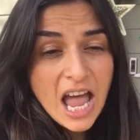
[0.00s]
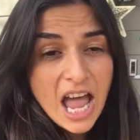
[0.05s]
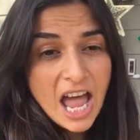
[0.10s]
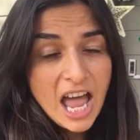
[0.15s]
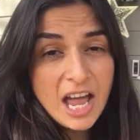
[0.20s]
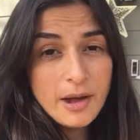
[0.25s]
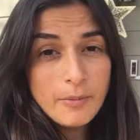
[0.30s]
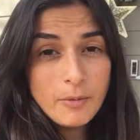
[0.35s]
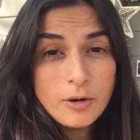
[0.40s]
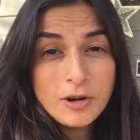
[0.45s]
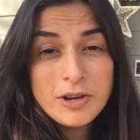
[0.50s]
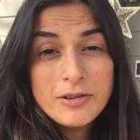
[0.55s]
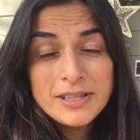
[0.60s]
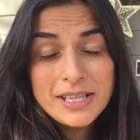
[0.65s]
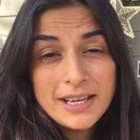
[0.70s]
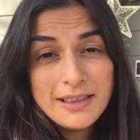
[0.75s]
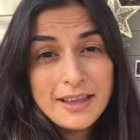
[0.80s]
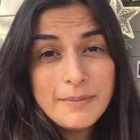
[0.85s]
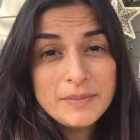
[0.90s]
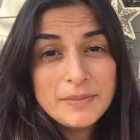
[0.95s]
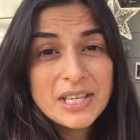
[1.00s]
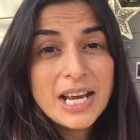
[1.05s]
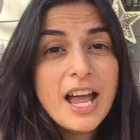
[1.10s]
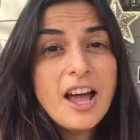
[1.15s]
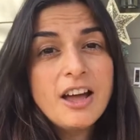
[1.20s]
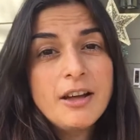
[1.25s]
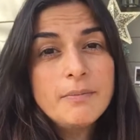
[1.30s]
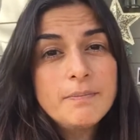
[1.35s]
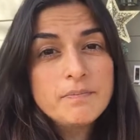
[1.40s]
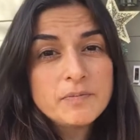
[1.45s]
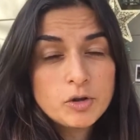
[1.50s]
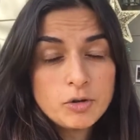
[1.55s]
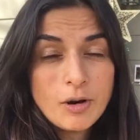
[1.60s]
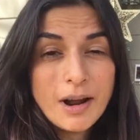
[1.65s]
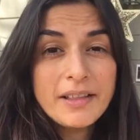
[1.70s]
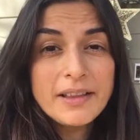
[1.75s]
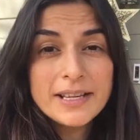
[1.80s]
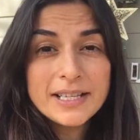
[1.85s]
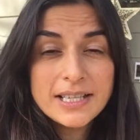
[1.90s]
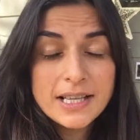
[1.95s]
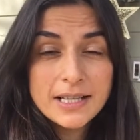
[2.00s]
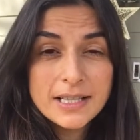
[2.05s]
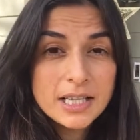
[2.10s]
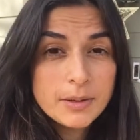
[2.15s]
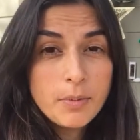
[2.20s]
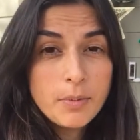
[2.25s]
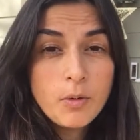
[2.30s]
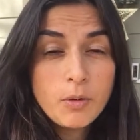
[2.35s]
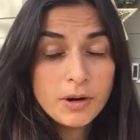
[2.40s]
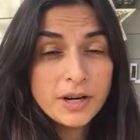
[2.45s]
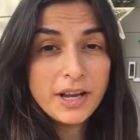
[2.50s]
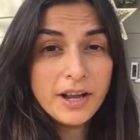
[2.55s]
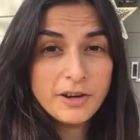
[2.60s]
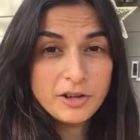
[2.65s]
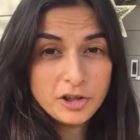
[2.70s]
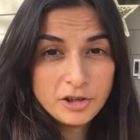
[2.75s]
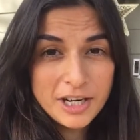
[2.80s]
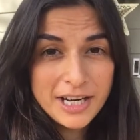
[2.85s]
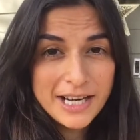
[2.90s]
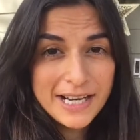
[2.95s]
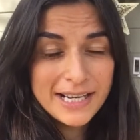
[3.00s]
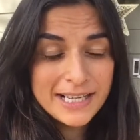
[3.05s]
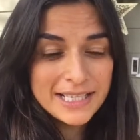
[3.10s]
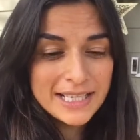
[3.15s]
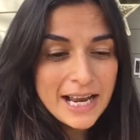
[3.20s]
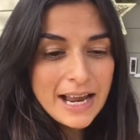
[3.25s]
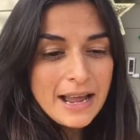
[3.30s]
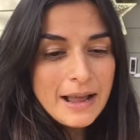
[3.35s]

or using them to help trellis and support young trees.